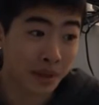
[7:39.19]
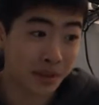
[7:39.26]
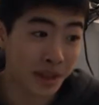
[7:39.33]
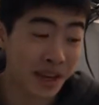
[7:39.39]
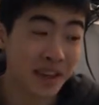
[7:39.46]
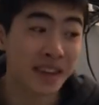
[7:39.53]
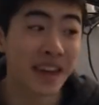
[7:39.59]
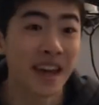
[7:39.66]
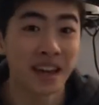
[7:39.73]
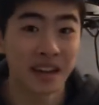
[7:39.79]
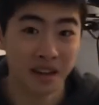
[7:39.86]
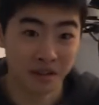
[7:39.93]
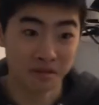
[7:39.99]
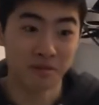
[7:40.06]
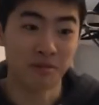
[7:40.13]
but they
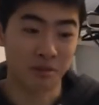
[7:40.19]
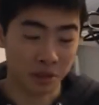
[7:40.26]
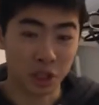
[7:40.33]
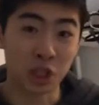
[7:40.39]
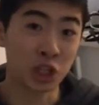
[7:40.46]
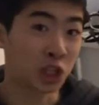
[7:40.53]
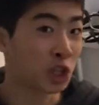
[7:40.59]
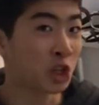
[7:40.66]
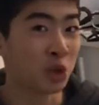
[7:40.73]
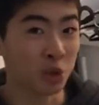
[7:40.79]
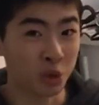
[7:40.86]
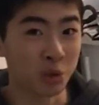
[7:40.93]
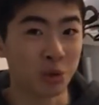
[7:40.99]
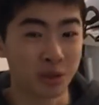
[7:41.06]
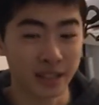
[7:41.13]
get a
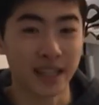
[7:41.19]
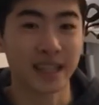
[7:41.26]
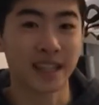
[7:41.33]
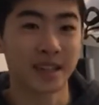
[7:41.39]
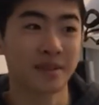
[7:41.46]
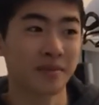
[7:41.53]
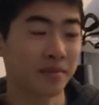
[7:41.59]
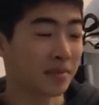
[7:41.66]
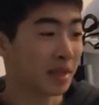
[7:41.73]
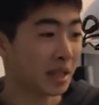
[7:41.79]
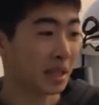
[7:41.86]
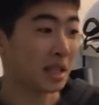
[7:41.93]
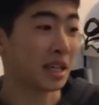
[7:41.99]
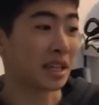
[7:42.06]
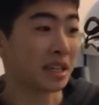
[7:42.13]
huge, like
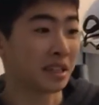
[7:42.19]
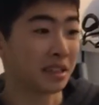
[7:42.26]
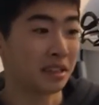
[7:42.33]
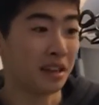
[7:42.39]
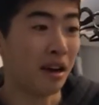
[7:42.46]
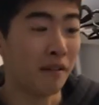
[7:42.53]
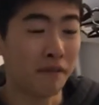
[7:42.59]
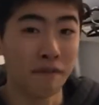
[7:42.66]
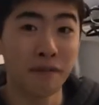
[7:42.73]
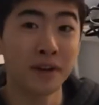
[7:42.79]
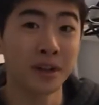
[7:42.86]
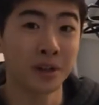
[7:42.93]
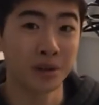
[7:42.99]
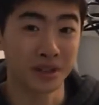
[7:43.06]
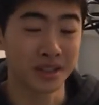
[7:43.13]
a
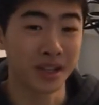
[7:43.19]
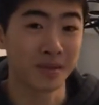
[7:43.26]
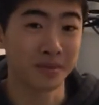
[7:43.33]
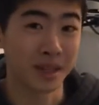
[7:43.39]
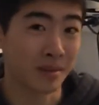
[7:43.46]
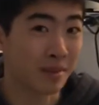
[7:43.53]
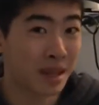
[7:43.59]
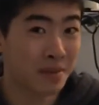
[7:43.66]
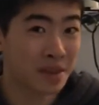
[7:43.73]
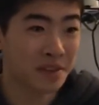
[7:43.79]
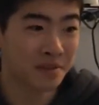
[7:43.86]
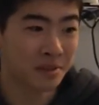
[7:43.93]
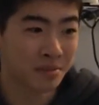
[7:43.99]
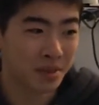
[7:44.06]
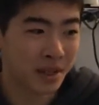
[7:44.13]
foot or something, maybe
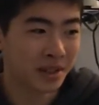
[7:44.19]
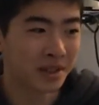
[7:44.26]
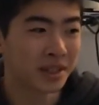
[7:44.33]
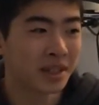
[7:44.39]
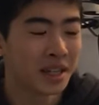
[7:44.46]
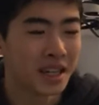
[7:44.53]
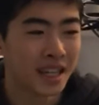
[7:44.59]
even bigger.